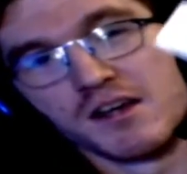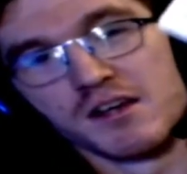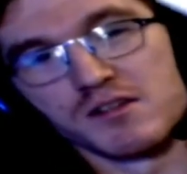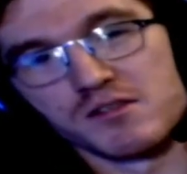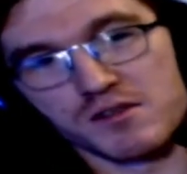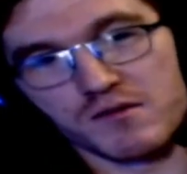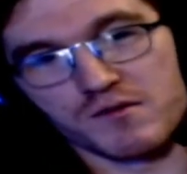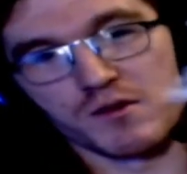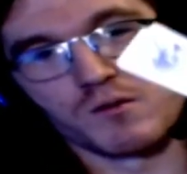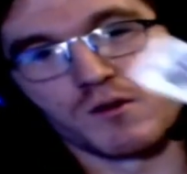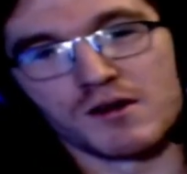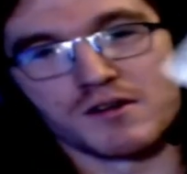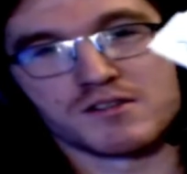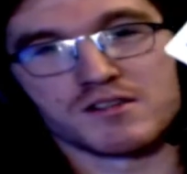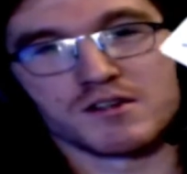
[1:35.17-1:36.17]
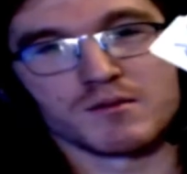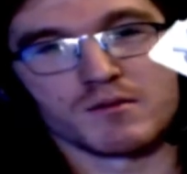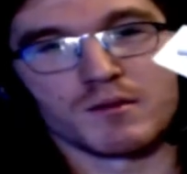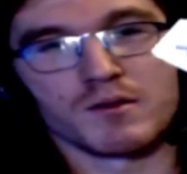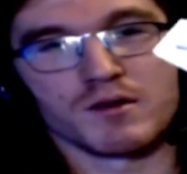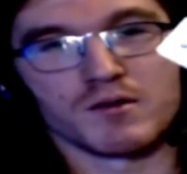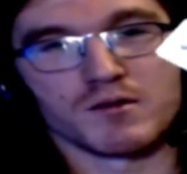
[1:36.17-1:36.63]
So if you want some,
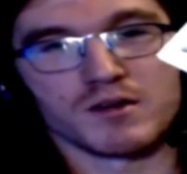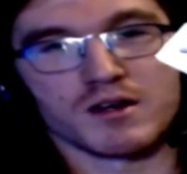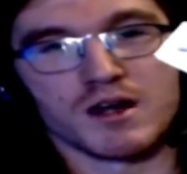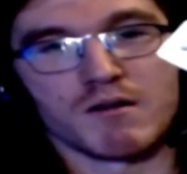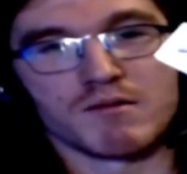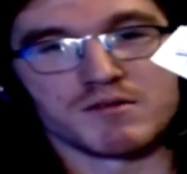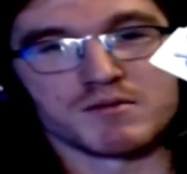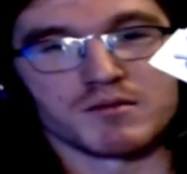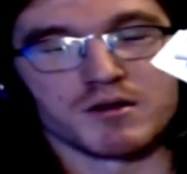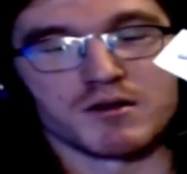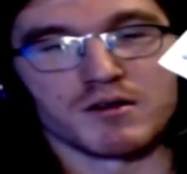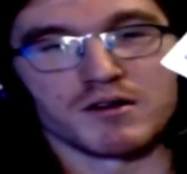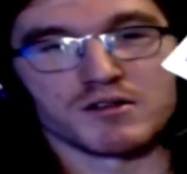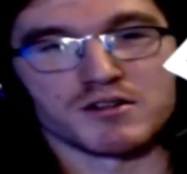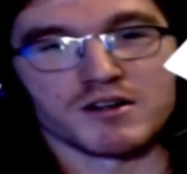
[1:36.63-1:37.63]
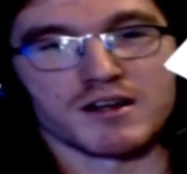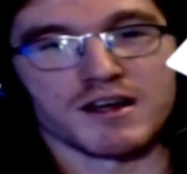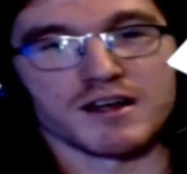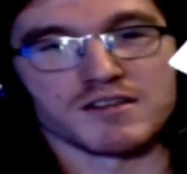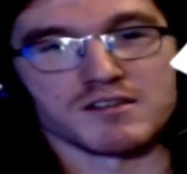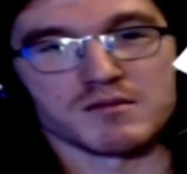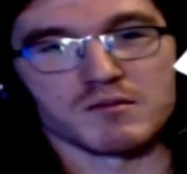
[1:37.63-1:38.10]
let me know in the comments below and I'll try to
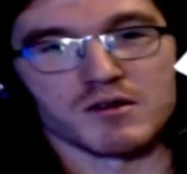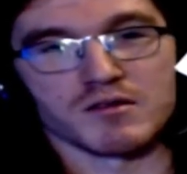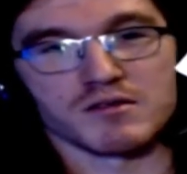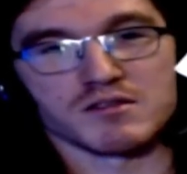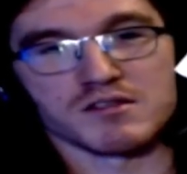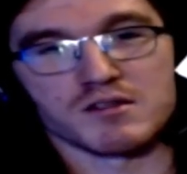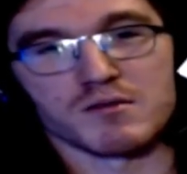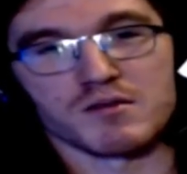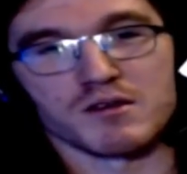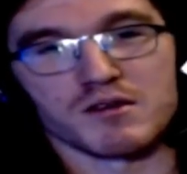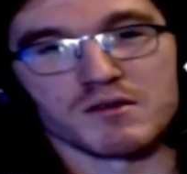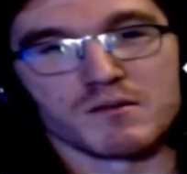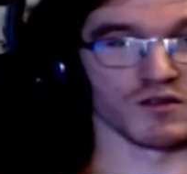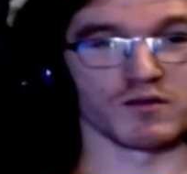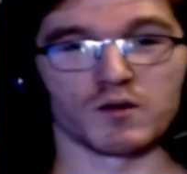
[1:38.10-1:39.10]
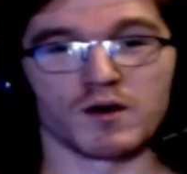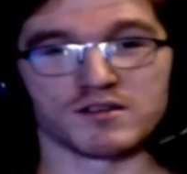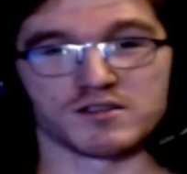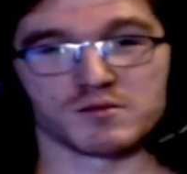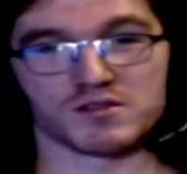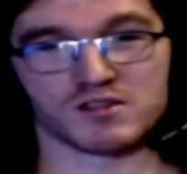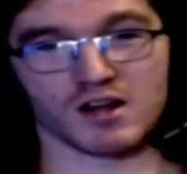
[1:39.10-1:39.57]
hand some out to some of you. If you want
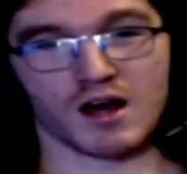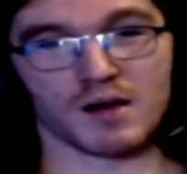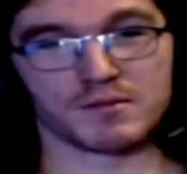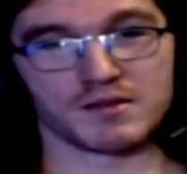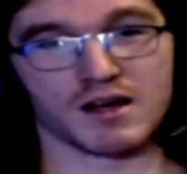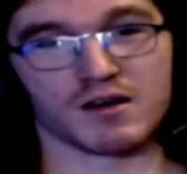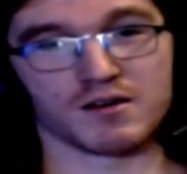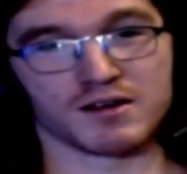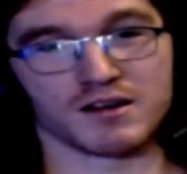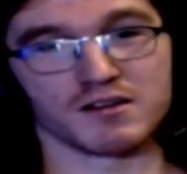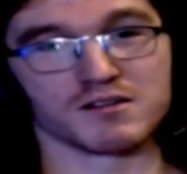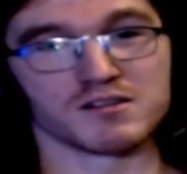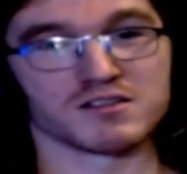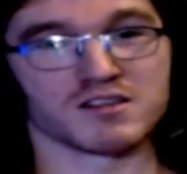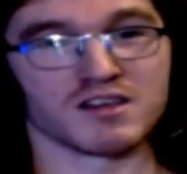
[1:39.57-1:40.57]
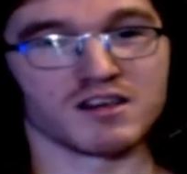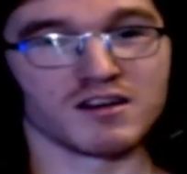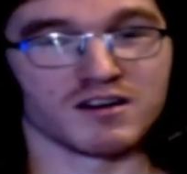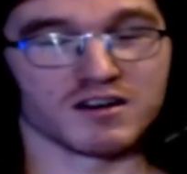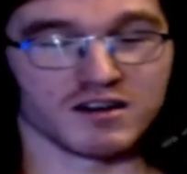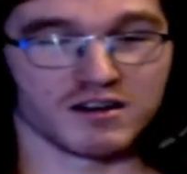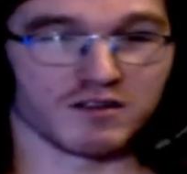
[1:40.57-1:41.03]
some Stomp Down Killaz
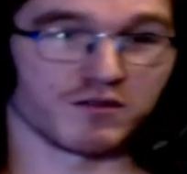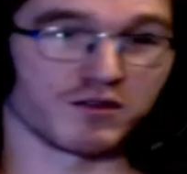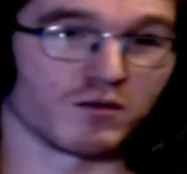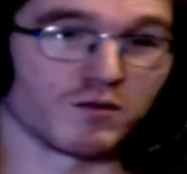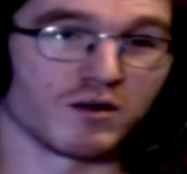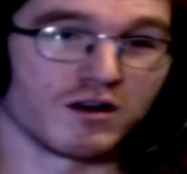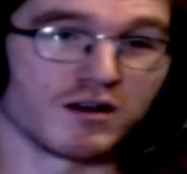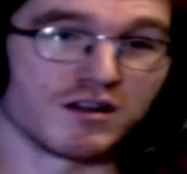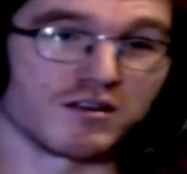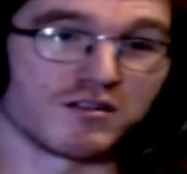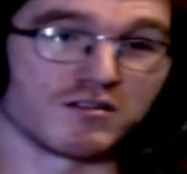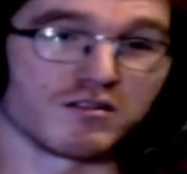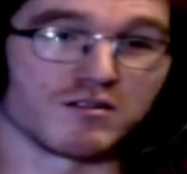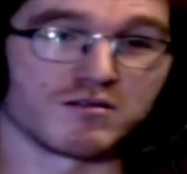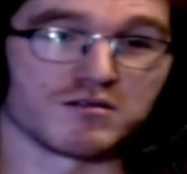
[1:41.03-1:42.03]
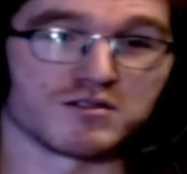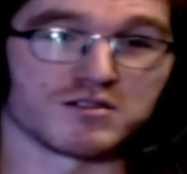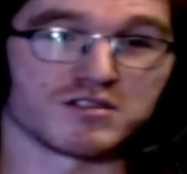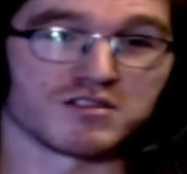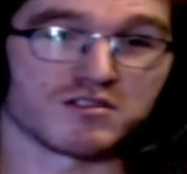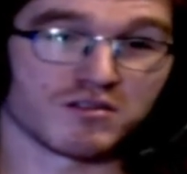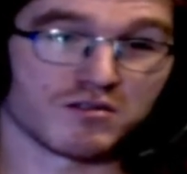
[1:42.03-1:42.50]
gear, if you want, and you're out in the
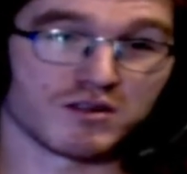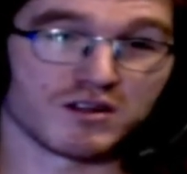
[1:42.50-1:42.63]
Surrey,